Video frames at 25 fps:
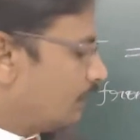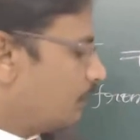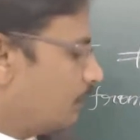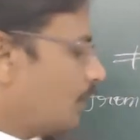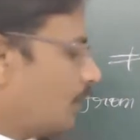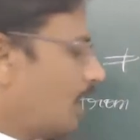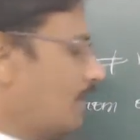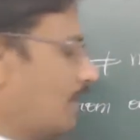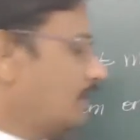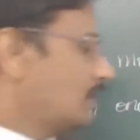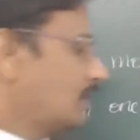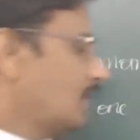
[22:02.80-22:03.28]

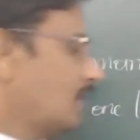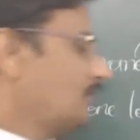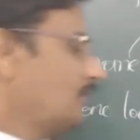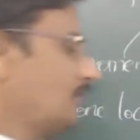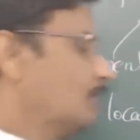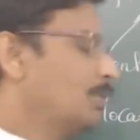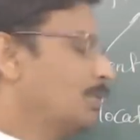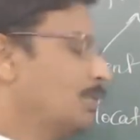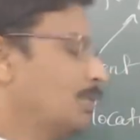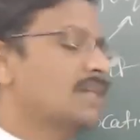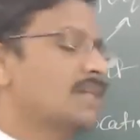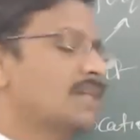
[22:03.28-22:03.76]
point of
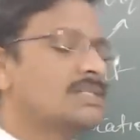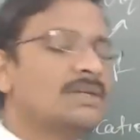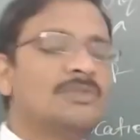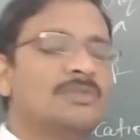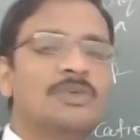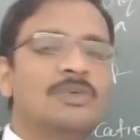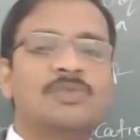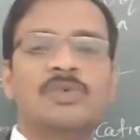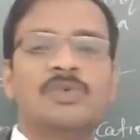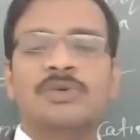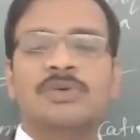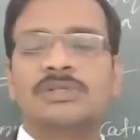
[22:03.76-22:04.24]
application of
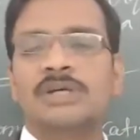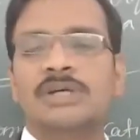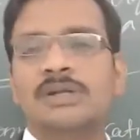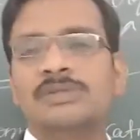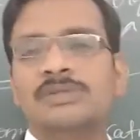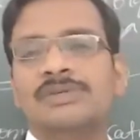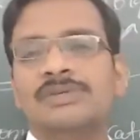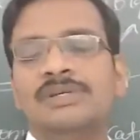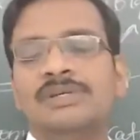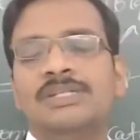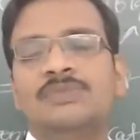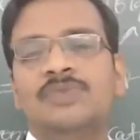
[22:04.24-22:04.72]
the force
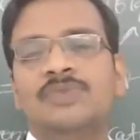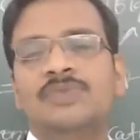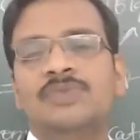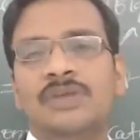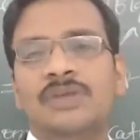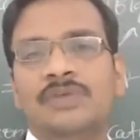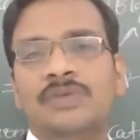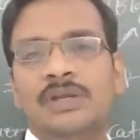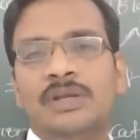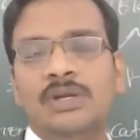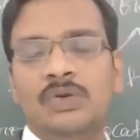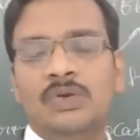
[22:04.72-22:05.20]
also is very,
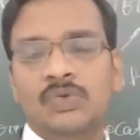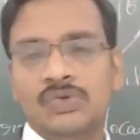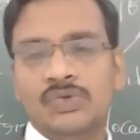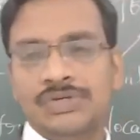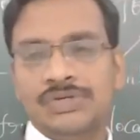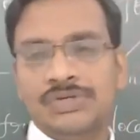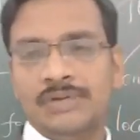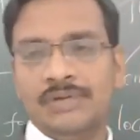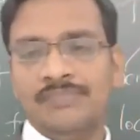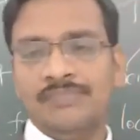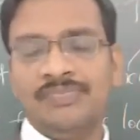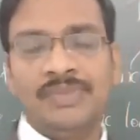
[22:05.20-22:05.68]
very
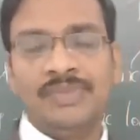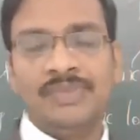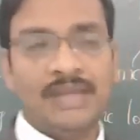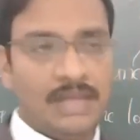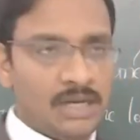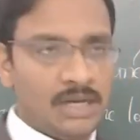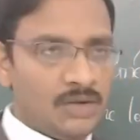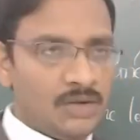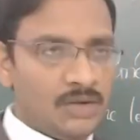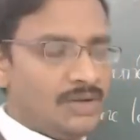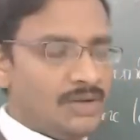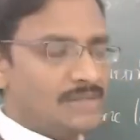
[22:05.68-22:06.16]
crucial.
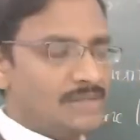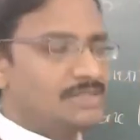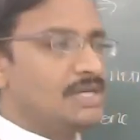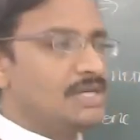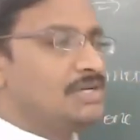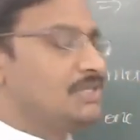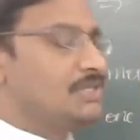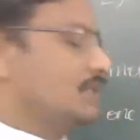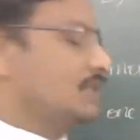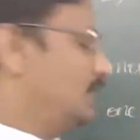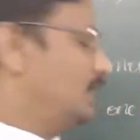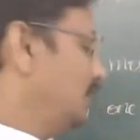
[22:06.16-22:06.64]
Now
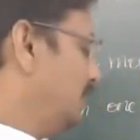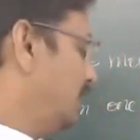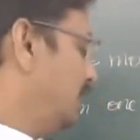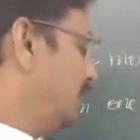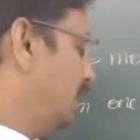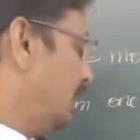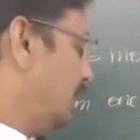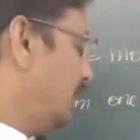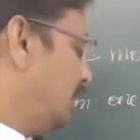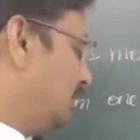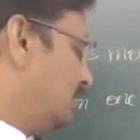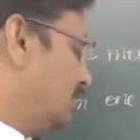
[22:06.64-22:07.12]

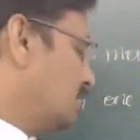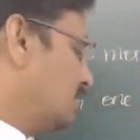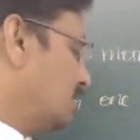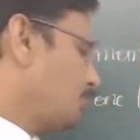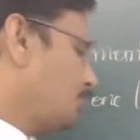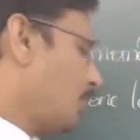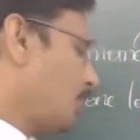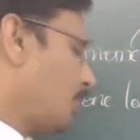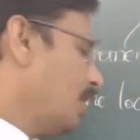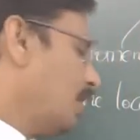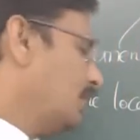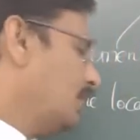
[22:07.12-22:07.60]
essentially this
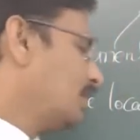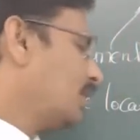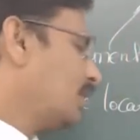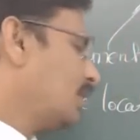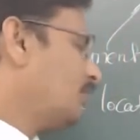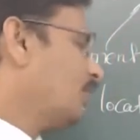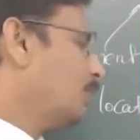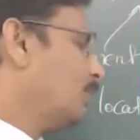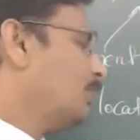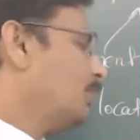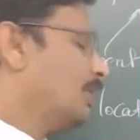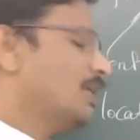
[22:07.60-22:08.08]
point of
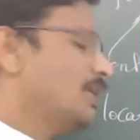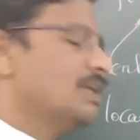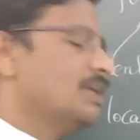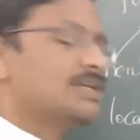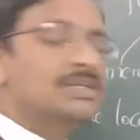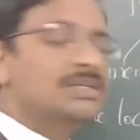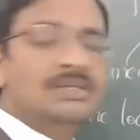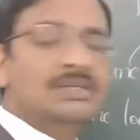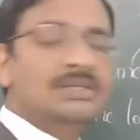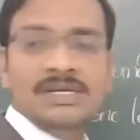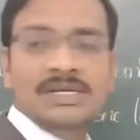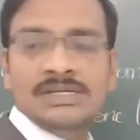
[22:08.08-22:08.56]

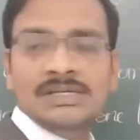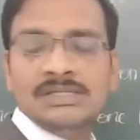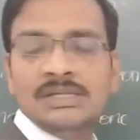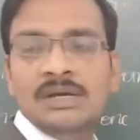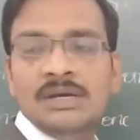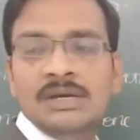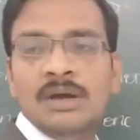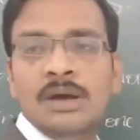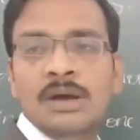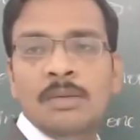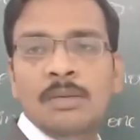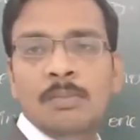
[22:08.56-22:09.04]
application is
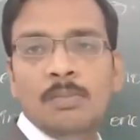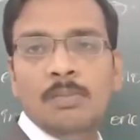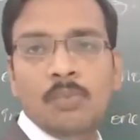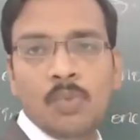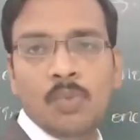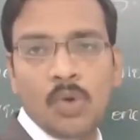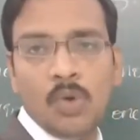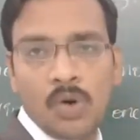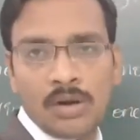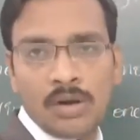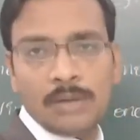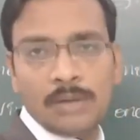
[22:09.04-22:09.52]

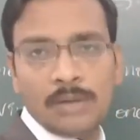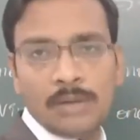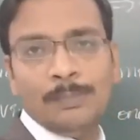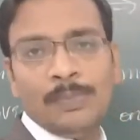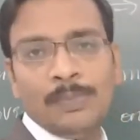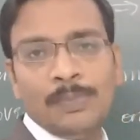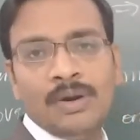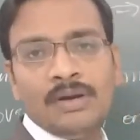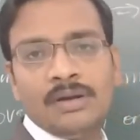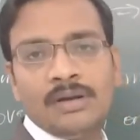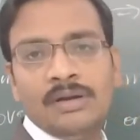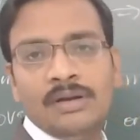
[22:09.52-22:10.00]
more
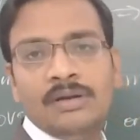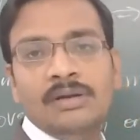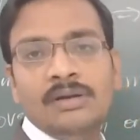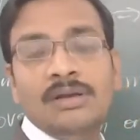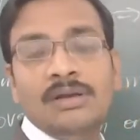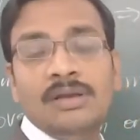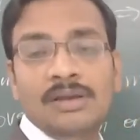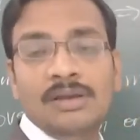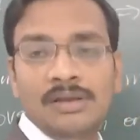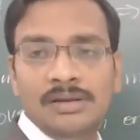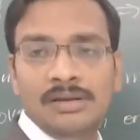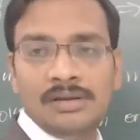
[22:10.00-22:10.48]
important
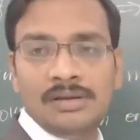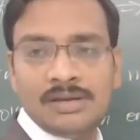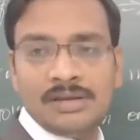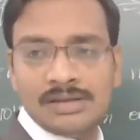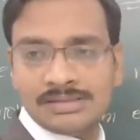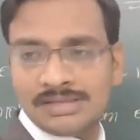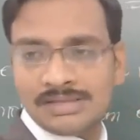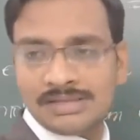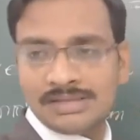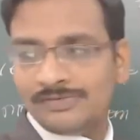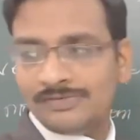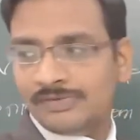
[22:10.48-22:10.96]
in
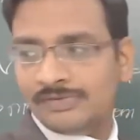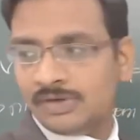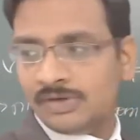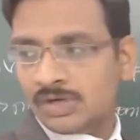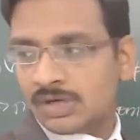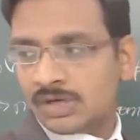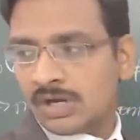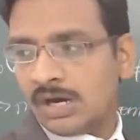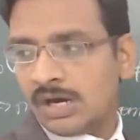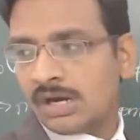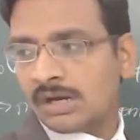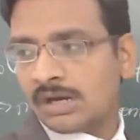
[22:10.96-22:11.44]
case of
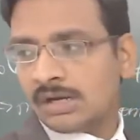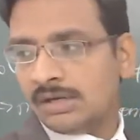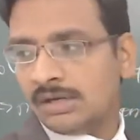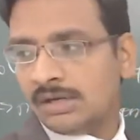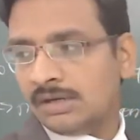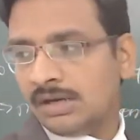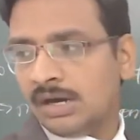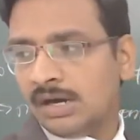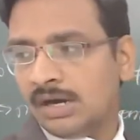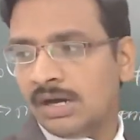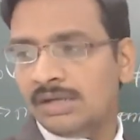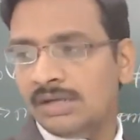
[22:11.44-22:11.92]

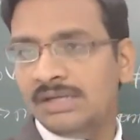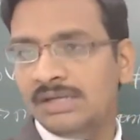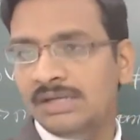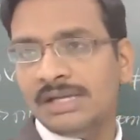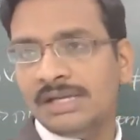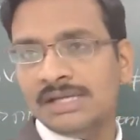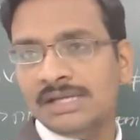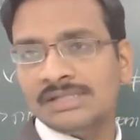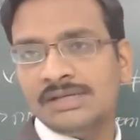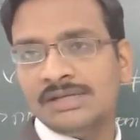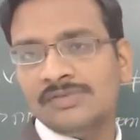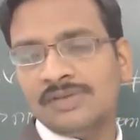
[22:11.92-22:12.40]
torque or in
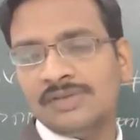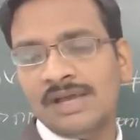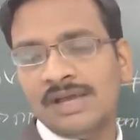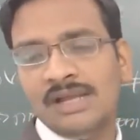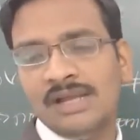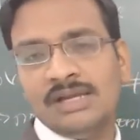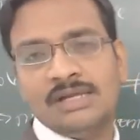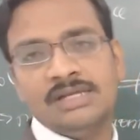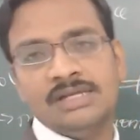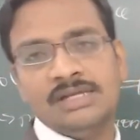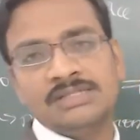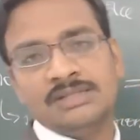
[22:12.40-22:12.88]
case of
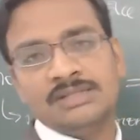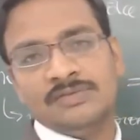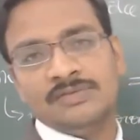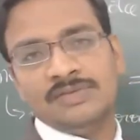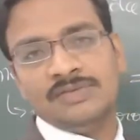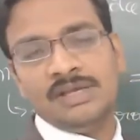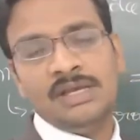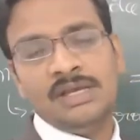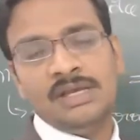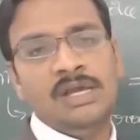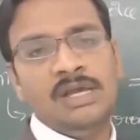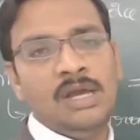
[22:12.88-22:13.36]
calculation of
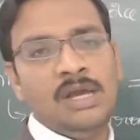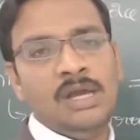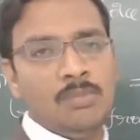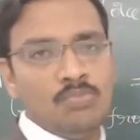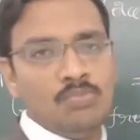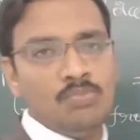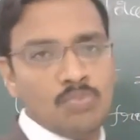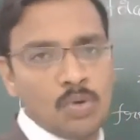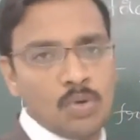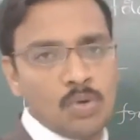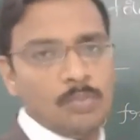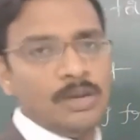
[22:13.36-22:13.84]
the
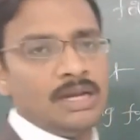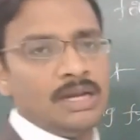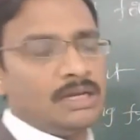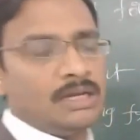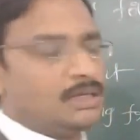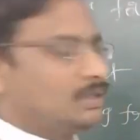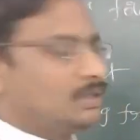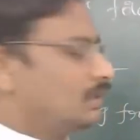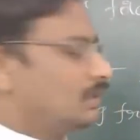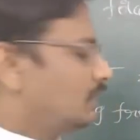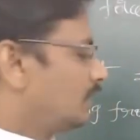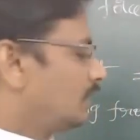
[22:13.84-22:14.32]
movement,
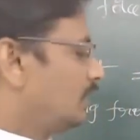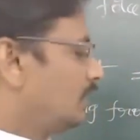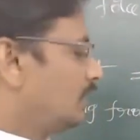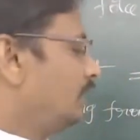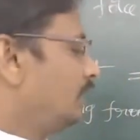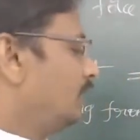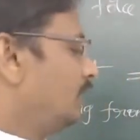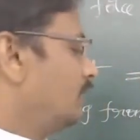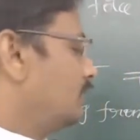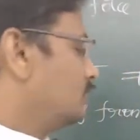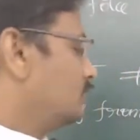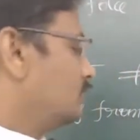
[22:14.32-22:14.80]

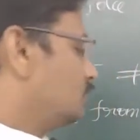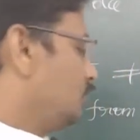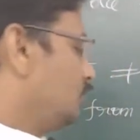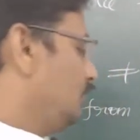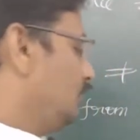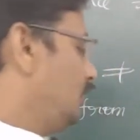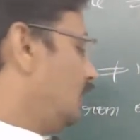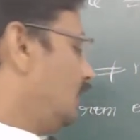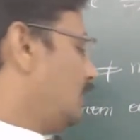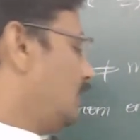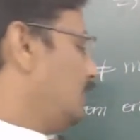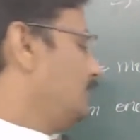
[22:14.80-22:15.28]
right? So
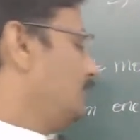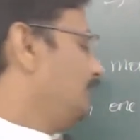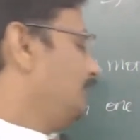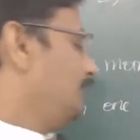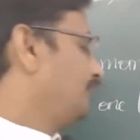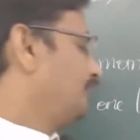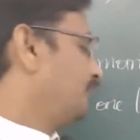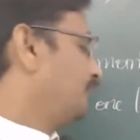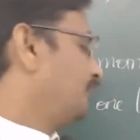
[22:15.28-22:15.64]
here,